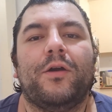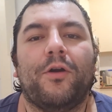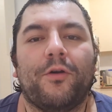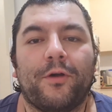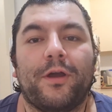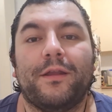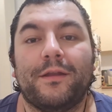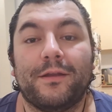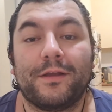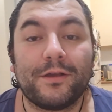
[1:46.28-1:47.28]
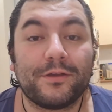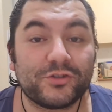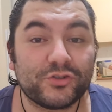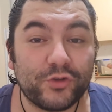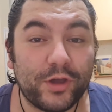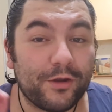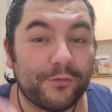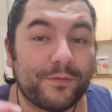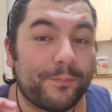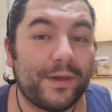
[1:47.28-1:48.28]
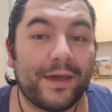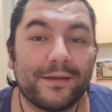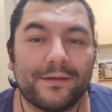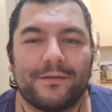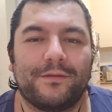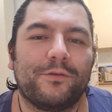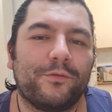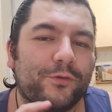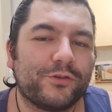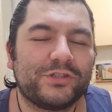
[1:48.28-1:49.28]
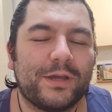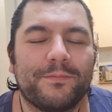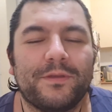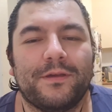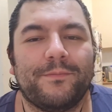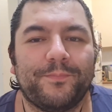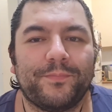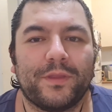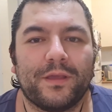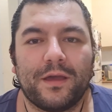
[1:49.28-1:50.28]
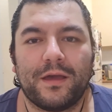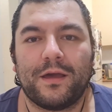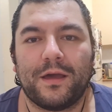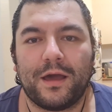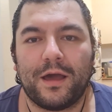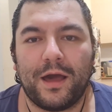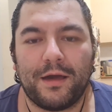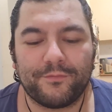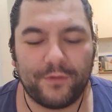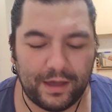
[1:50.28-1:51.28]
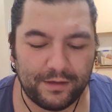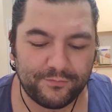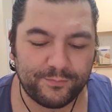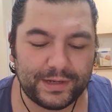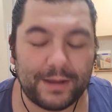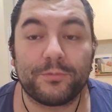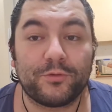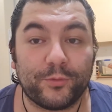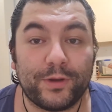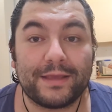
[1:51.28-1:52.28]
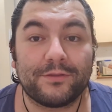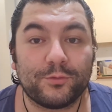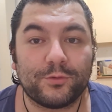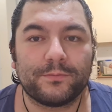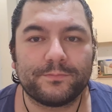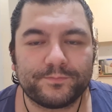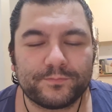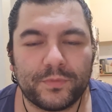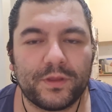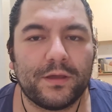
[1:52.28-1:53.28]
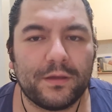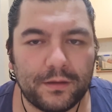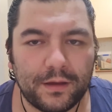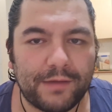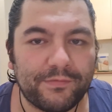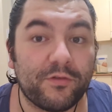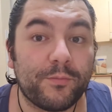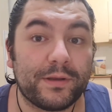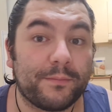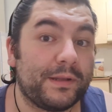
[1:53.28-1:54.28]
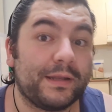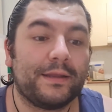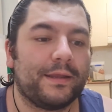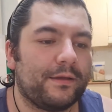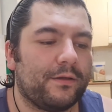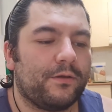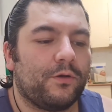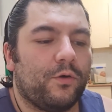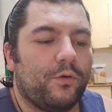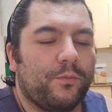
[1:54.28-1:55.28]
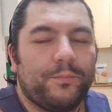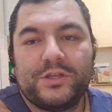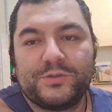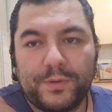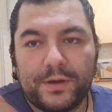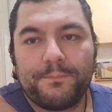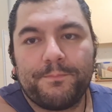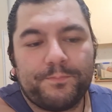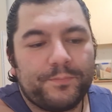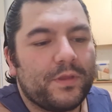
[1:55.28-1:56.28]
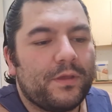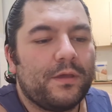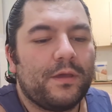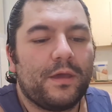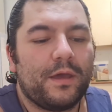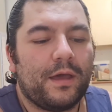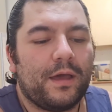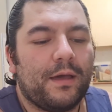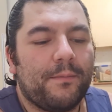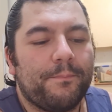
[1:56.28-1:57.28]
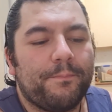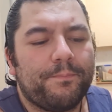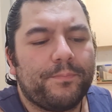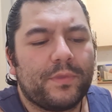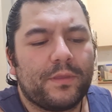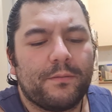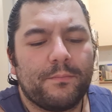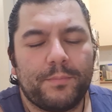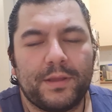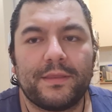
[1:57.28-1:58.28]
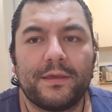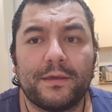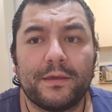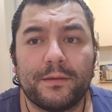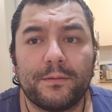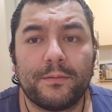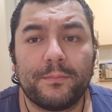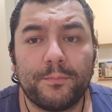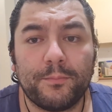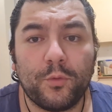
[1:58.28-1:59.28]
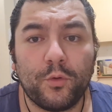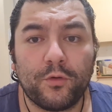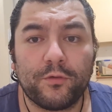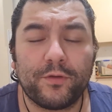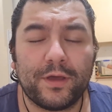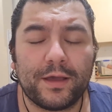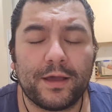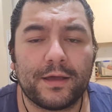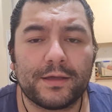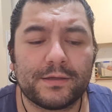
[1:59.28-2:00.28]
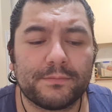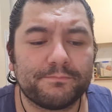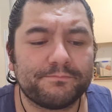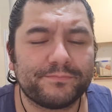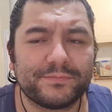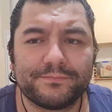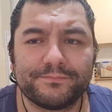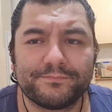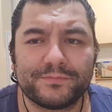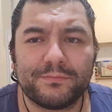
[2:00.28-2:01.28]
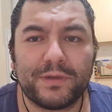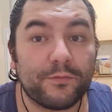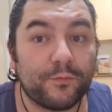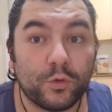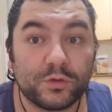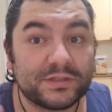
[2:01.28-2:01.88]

Alright, straight off the bat, the first chapter, I've been able to relate to it. I've never been a millionaire or a beach bum, but they're more of like metaphors,